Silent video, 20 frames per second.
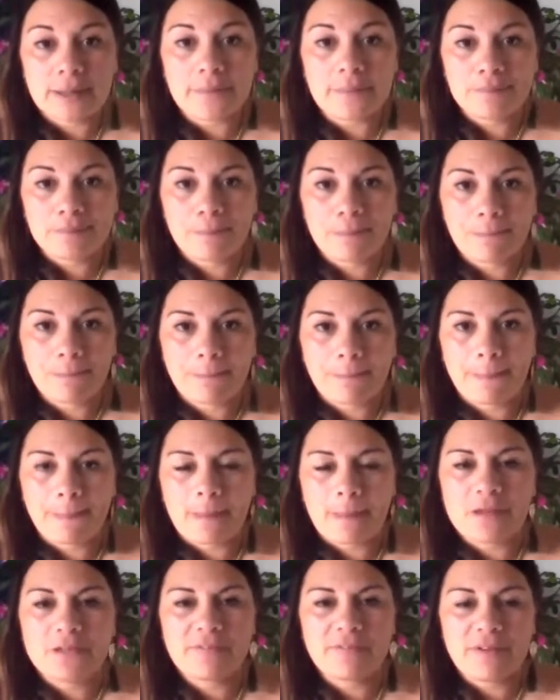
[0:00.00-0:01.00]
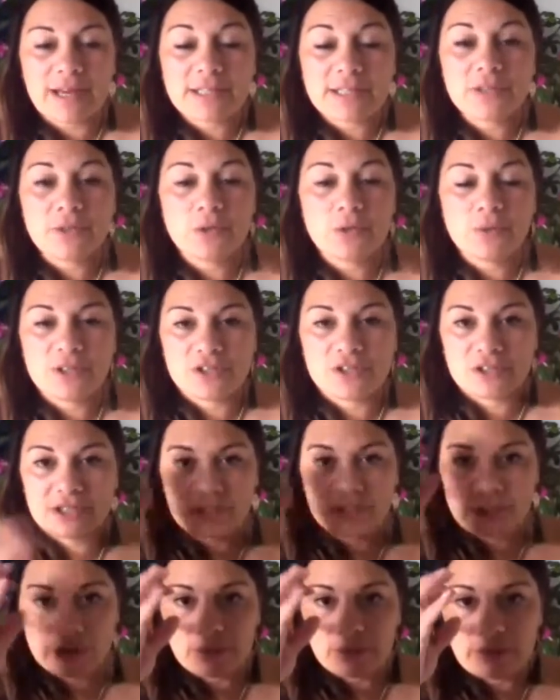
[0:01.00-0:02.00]
If I ask you a question,
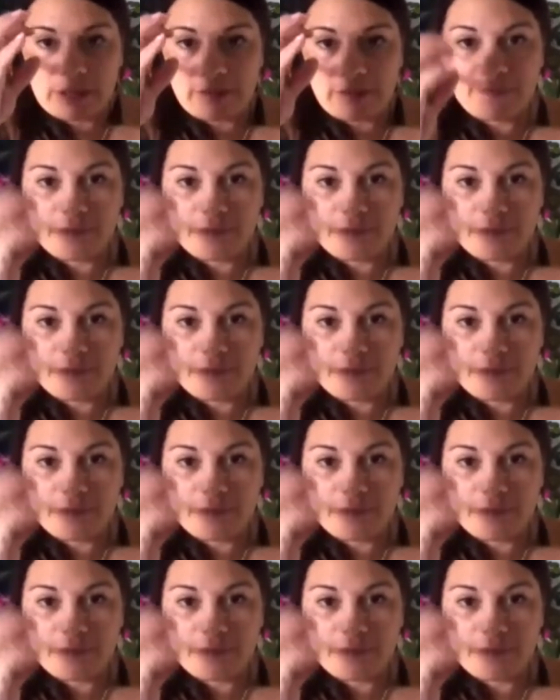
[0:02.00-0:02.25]
it's generally that